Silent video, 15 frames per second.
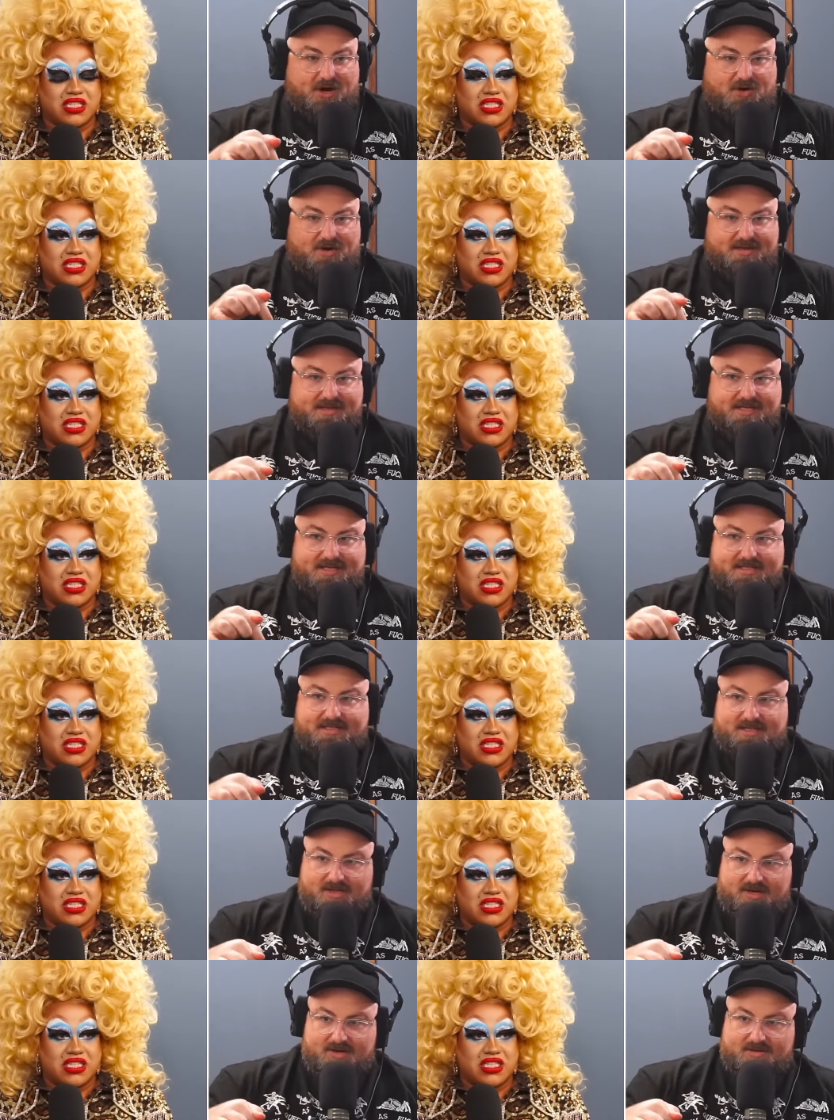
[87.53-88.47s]
Speaker 1: on
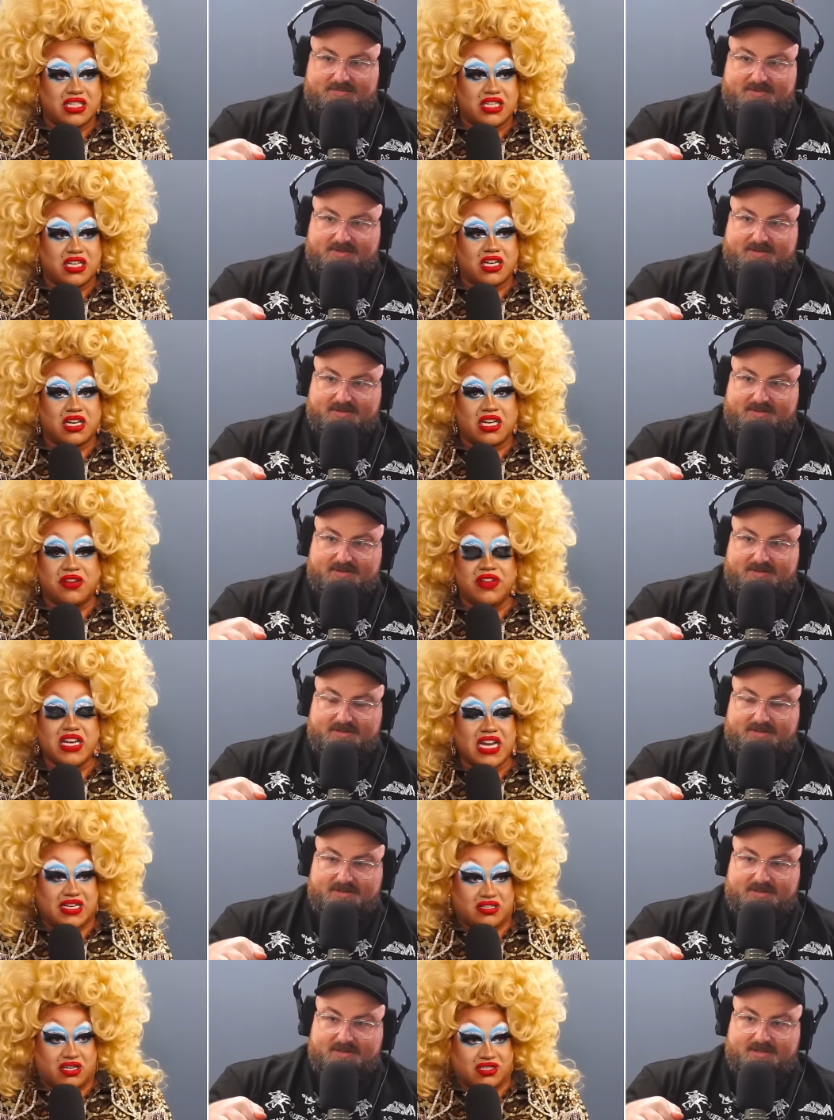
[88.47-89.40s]
this globe
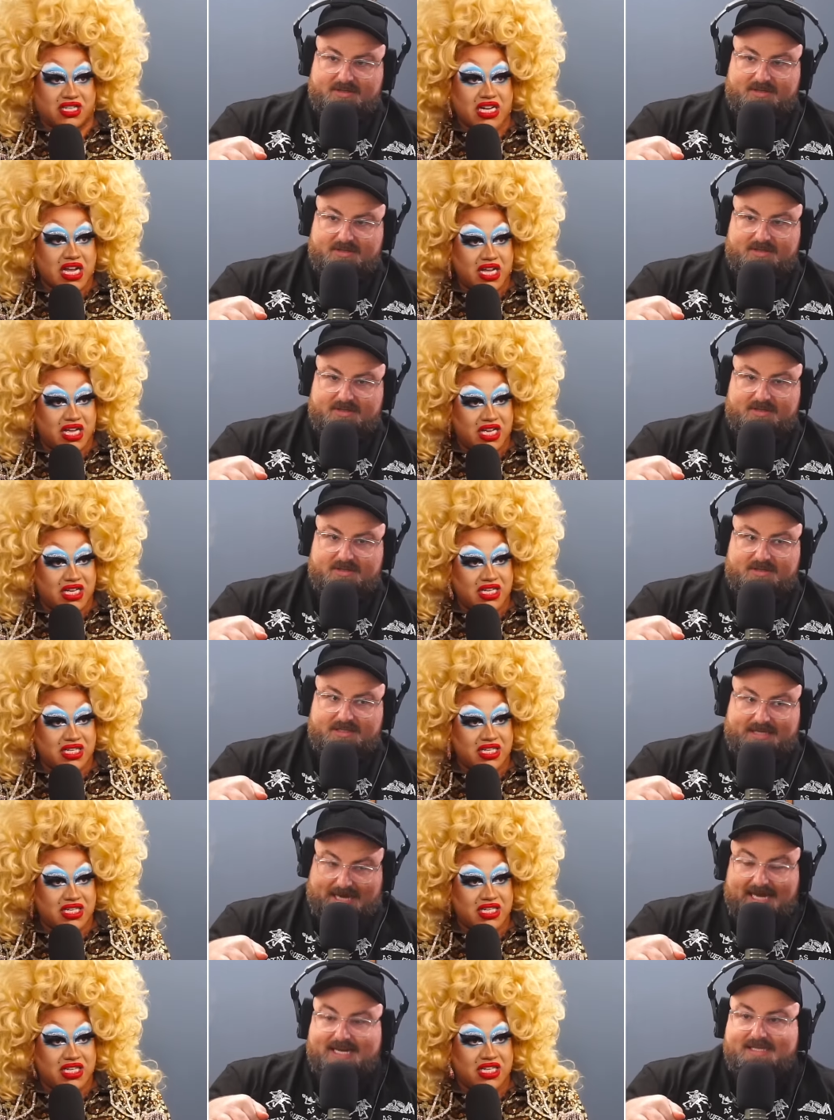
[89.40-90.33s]
Speaker 2: even antarctica
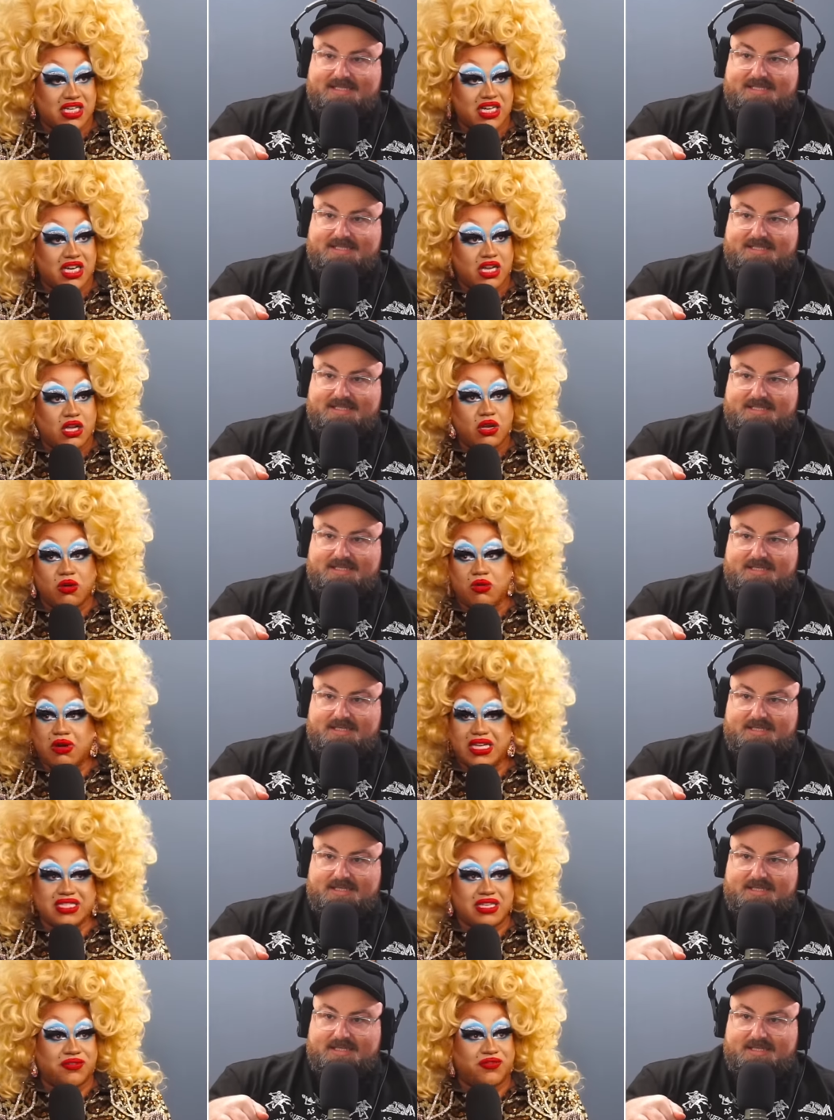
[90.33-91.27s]
Speaker 1: yes
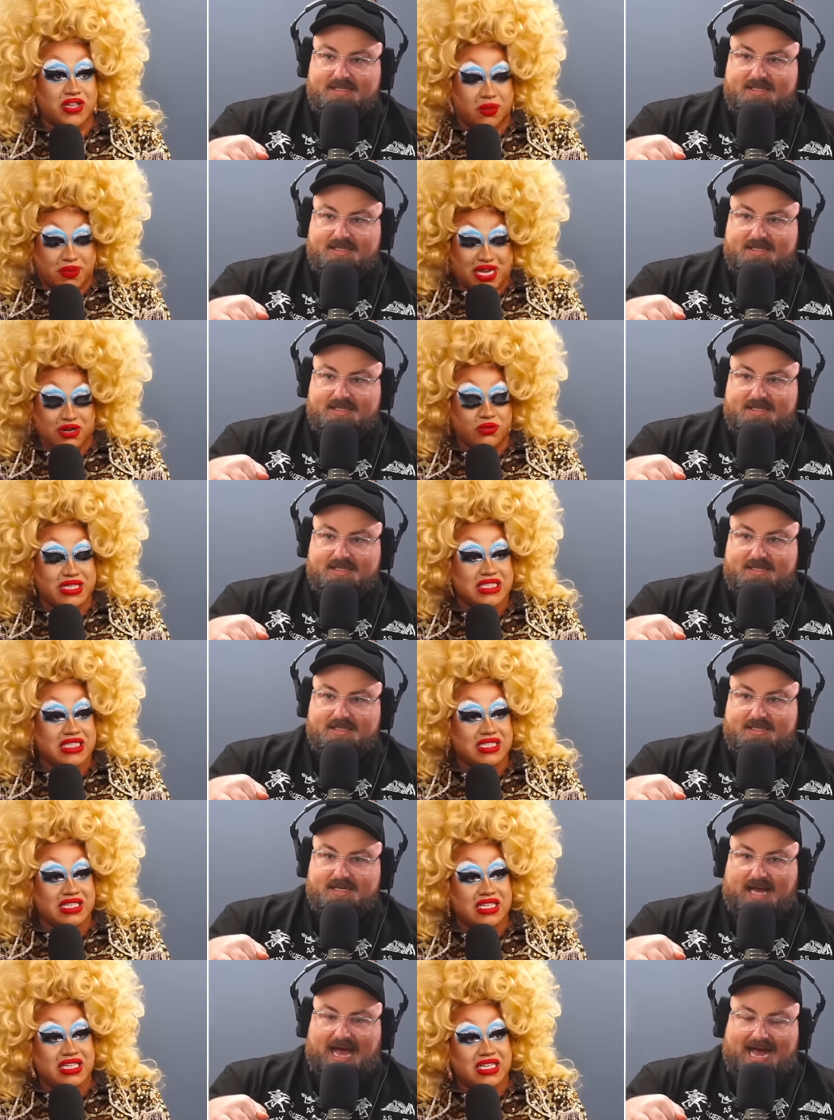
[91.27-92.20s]
what for the
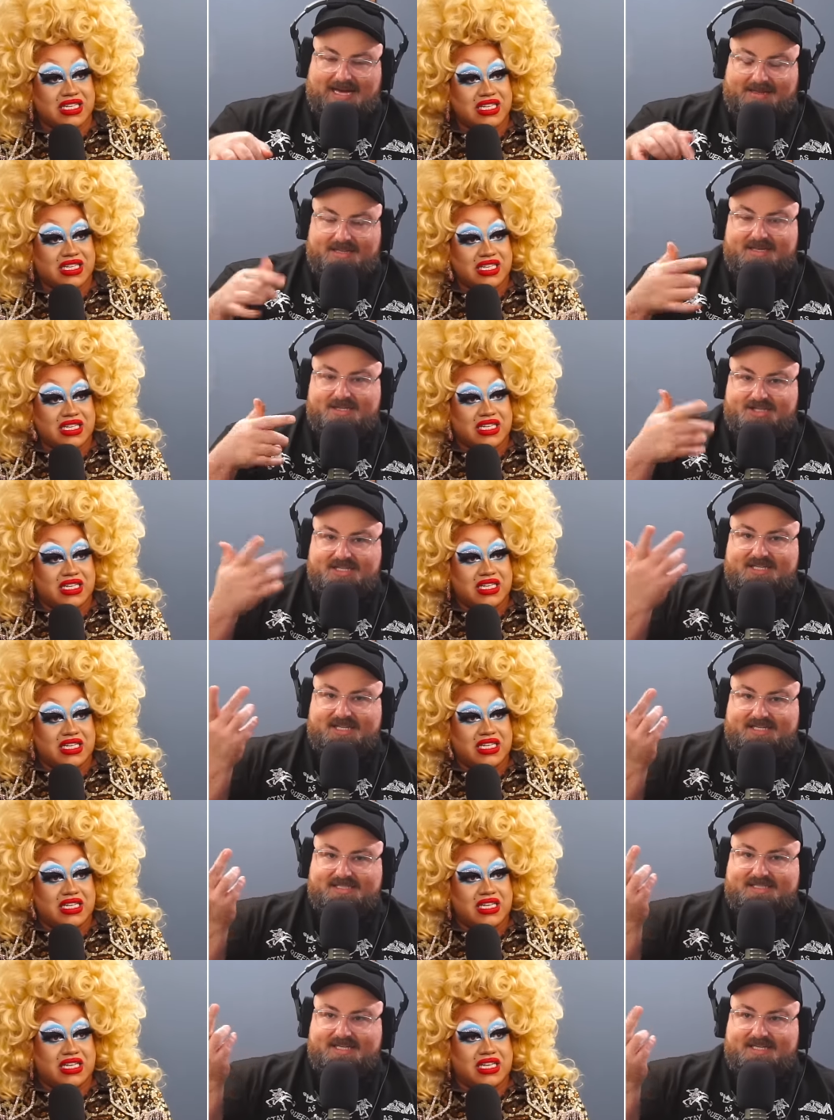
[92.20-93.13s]
penguins i think she
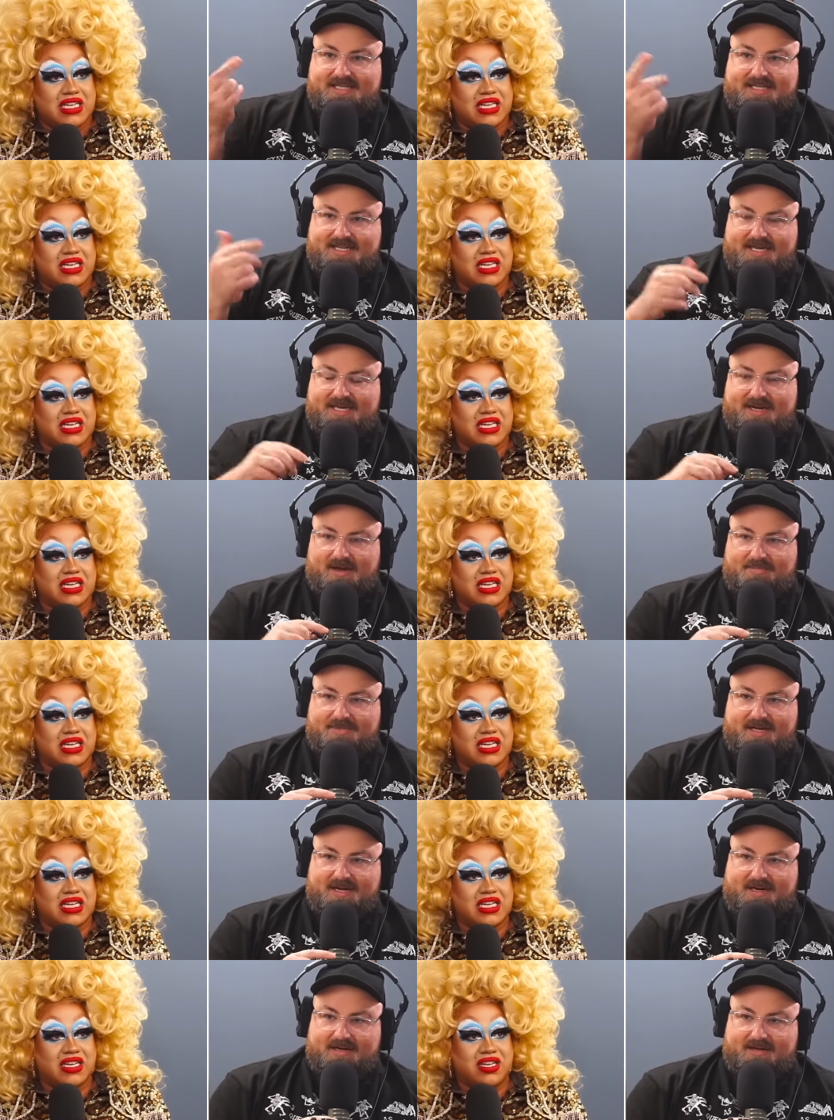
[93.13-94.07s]
like did a gig
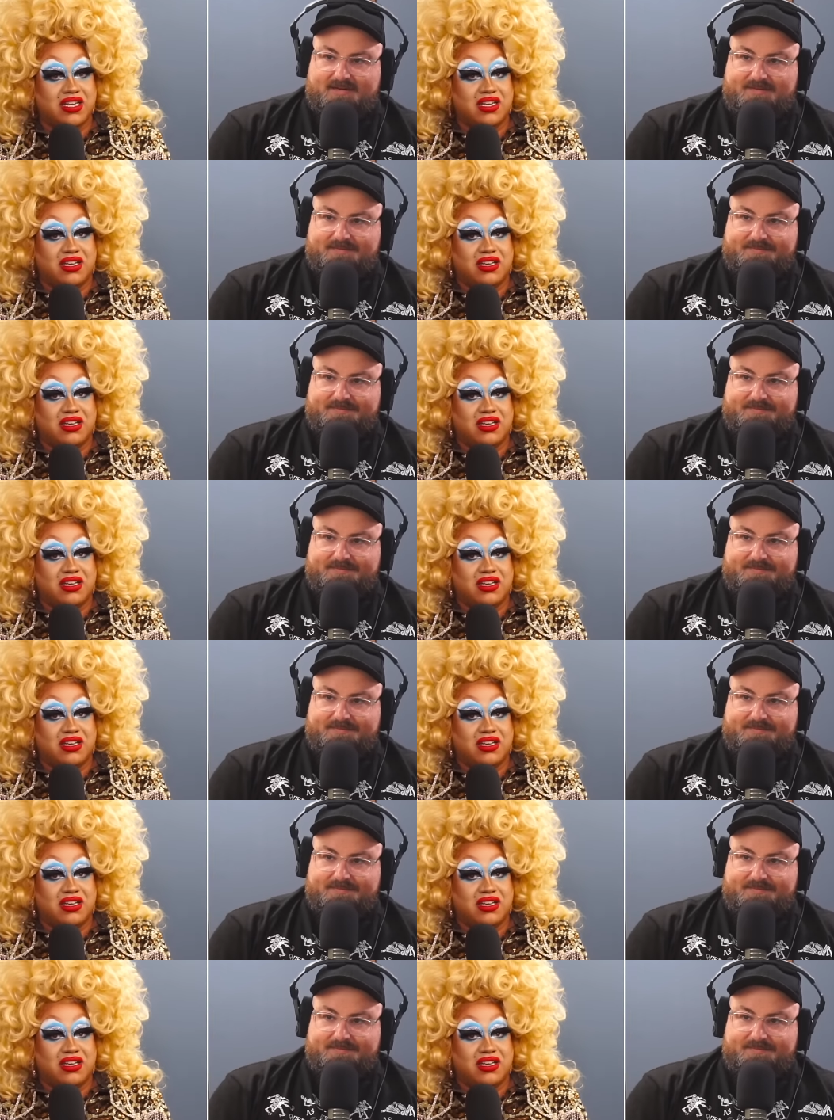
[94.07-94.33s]
up there